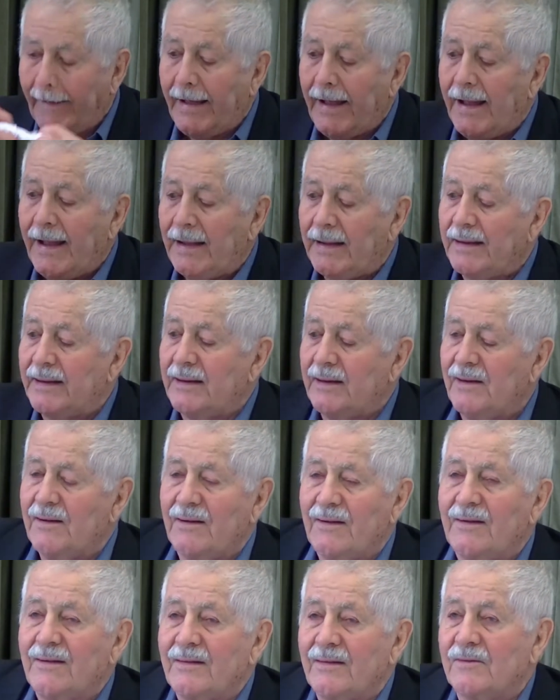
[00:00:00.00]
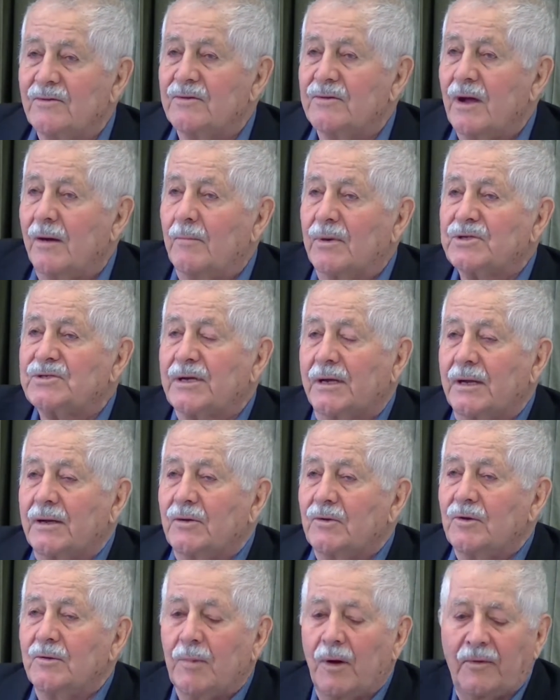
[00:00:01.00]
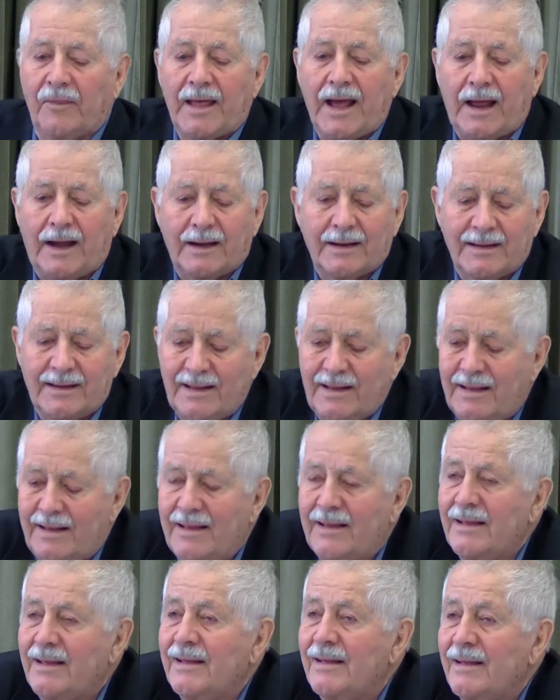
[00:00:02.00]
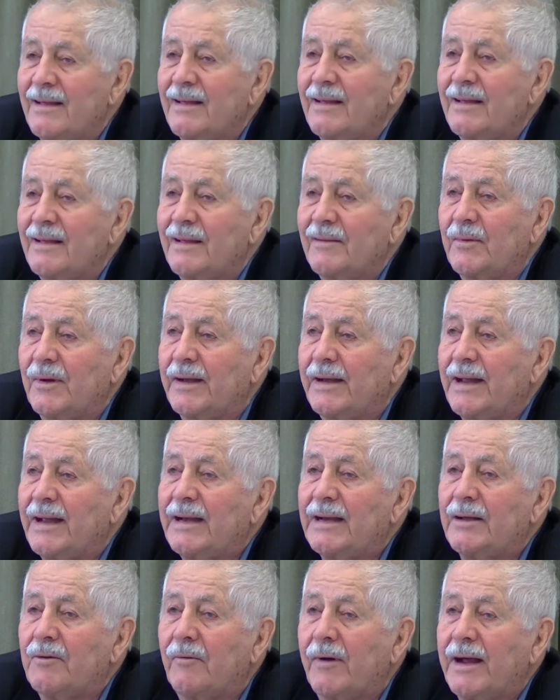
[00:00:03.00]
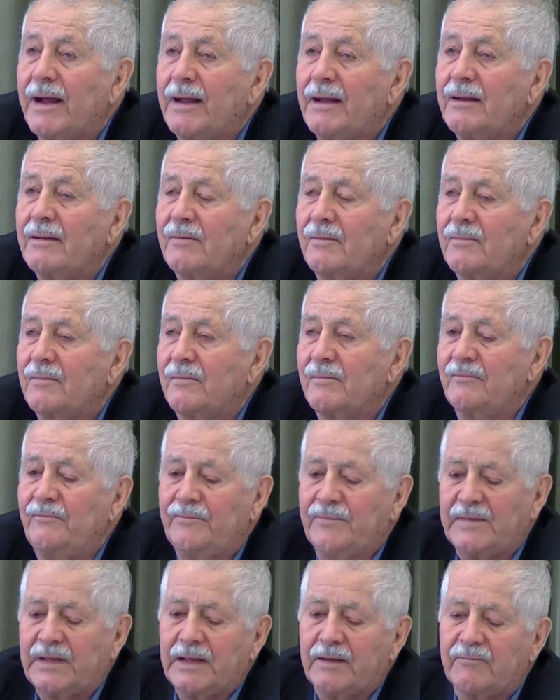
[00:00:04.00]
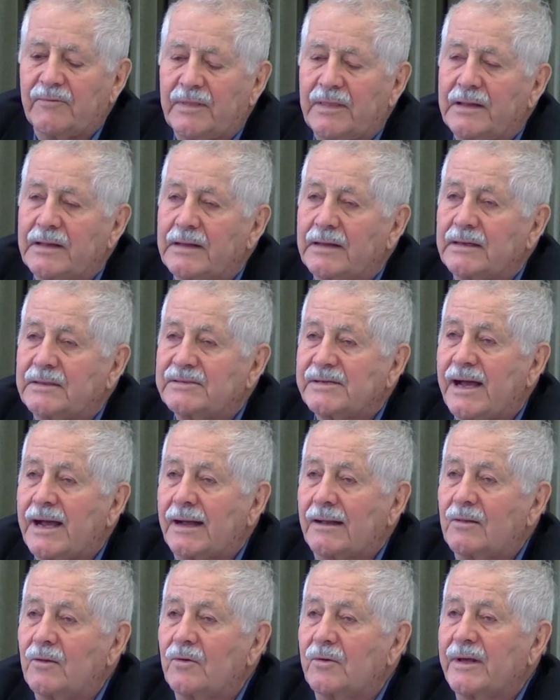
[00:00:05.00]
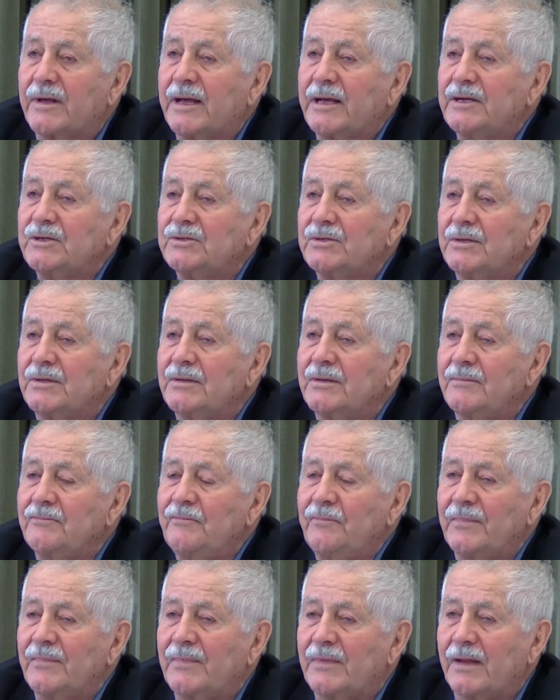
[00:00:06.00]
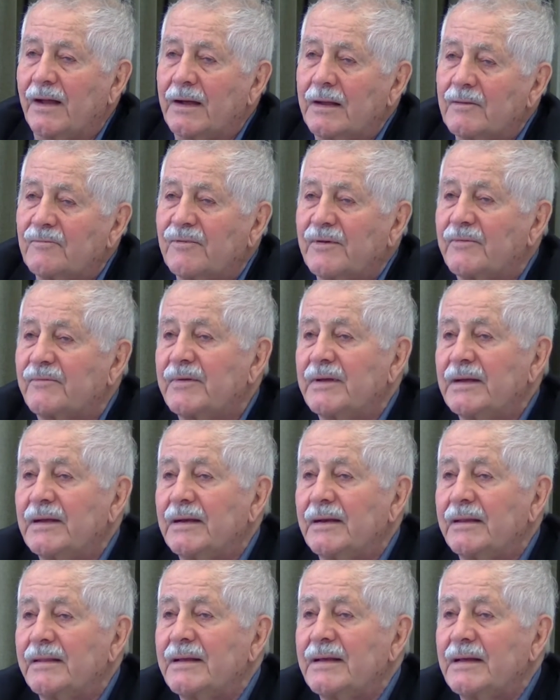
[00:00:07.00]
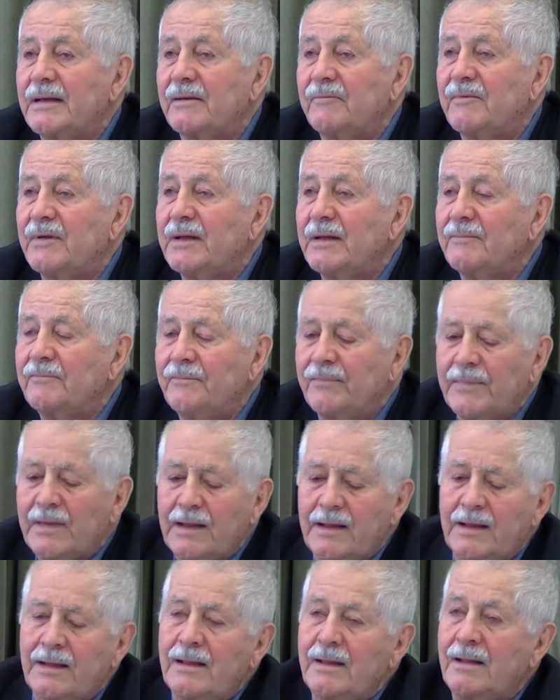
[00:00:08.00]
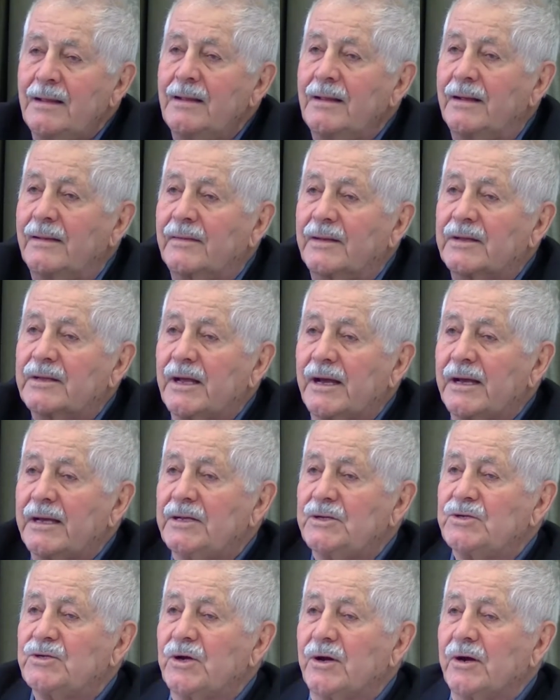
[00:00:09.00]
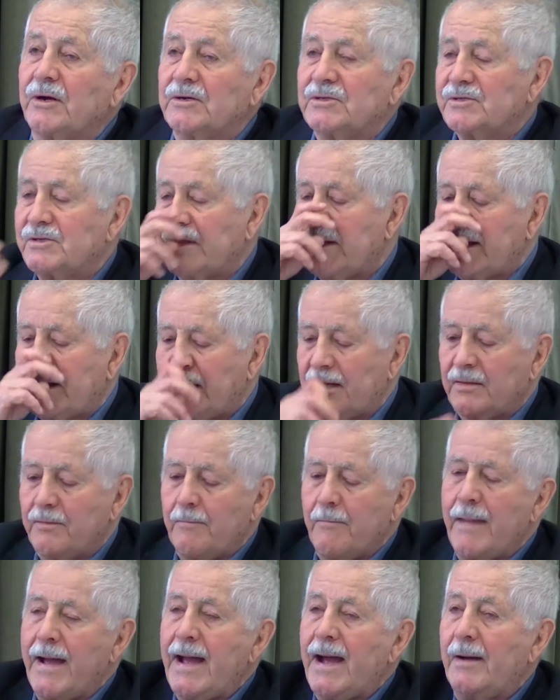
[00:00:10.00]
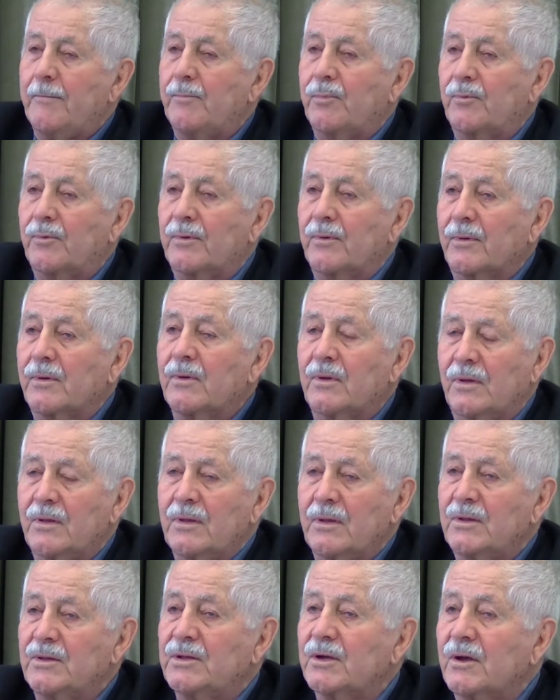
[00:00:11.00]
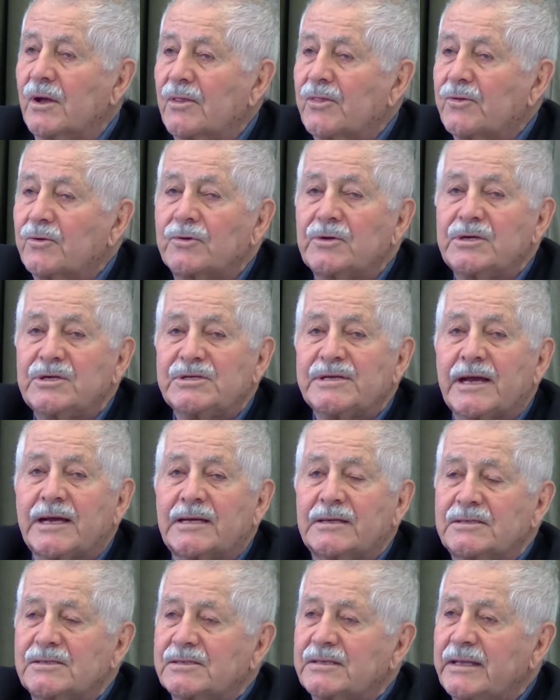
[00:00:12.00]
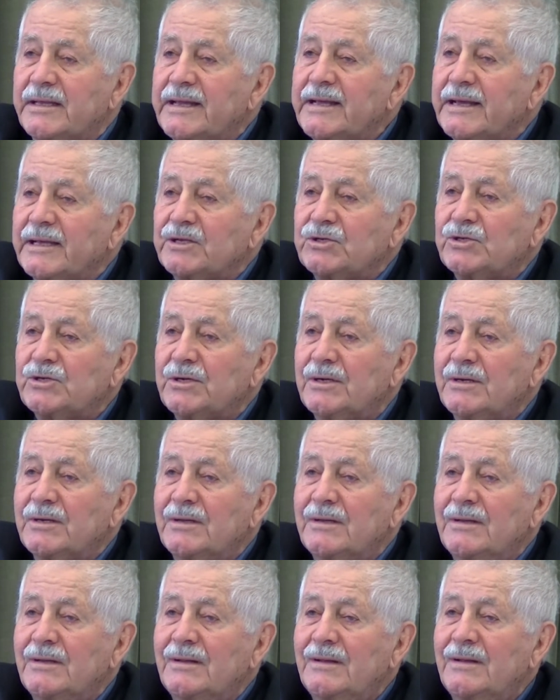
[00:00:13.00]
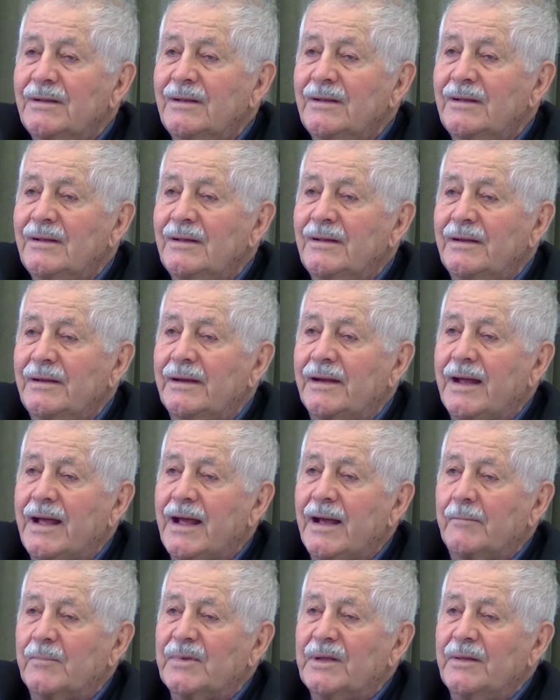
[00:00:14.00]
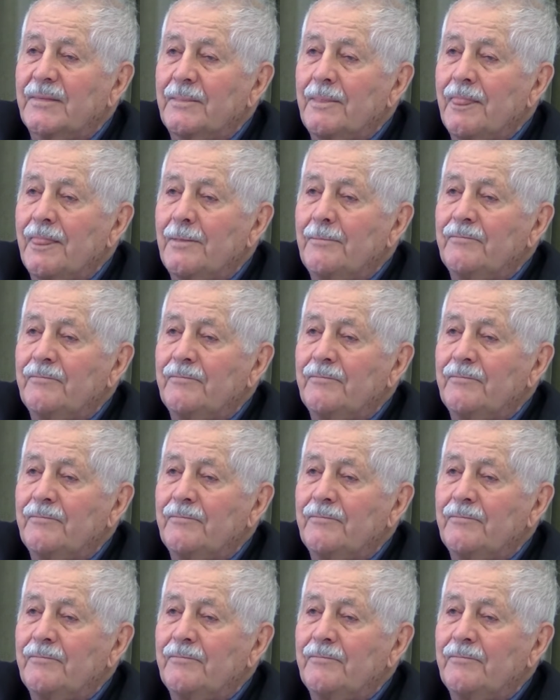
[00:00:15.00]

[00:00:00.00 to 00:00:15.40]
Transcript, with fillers: And there's not much I could do about that. But anyway, given the exact location, 9.15 in the evening, and the tide charts, they could map where you got 30 seconds to ditch in Hampden.